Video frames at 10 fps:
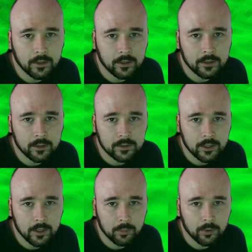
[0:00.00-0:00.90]
and as
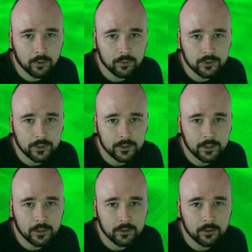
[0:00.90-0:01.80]
I approach and
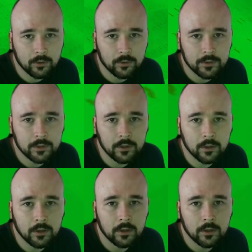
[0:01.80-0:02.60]
get closer,